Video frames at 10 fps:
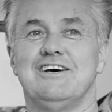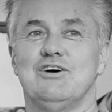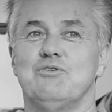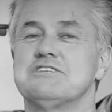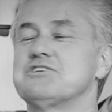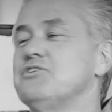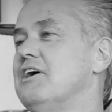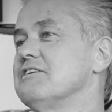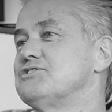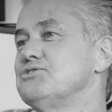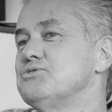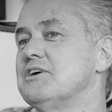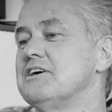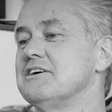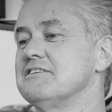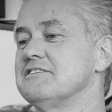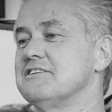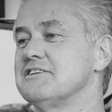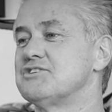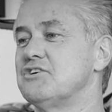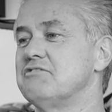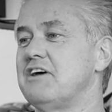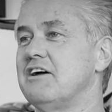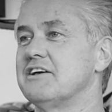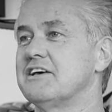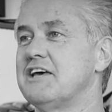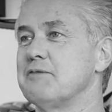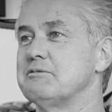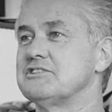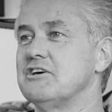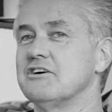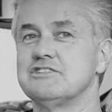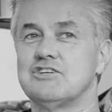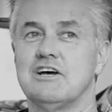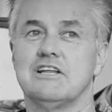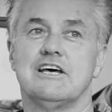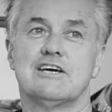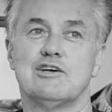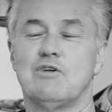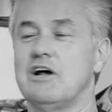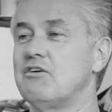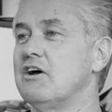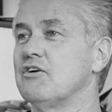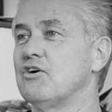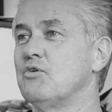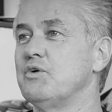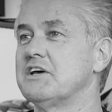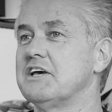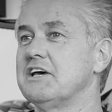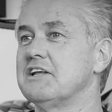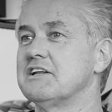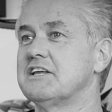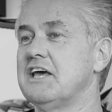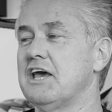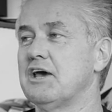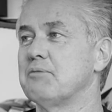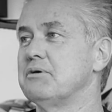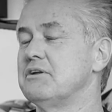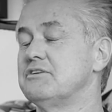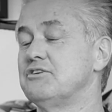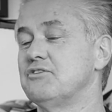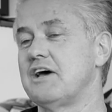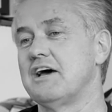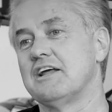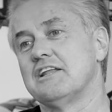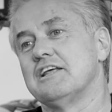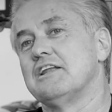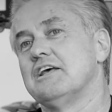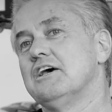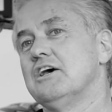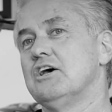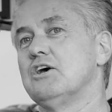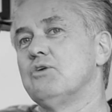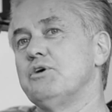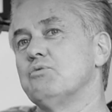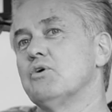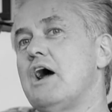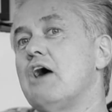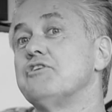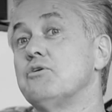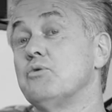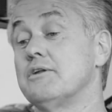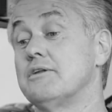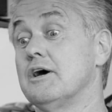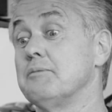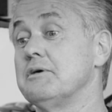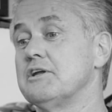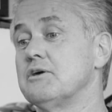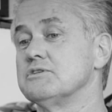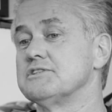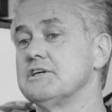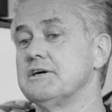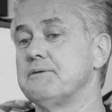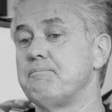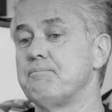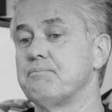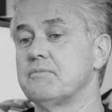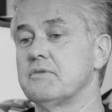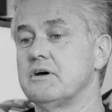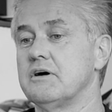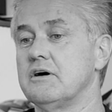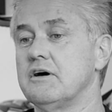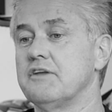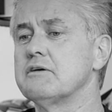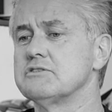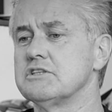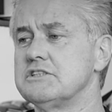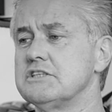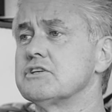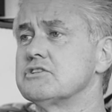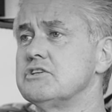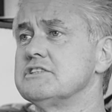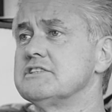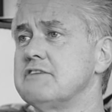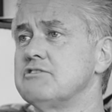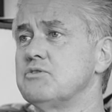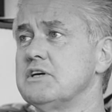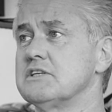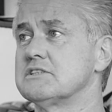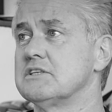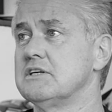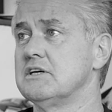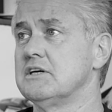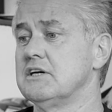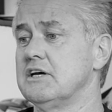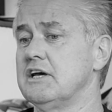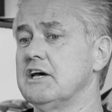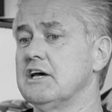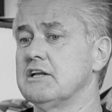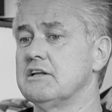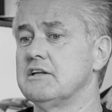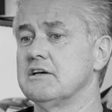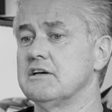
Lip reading: we used to go out to Lucerne Valley and camp at Soggy Dry Lake and ride around all weekend and camp and do that. And then we were out there one time, and there was I think it was a District 37 race, and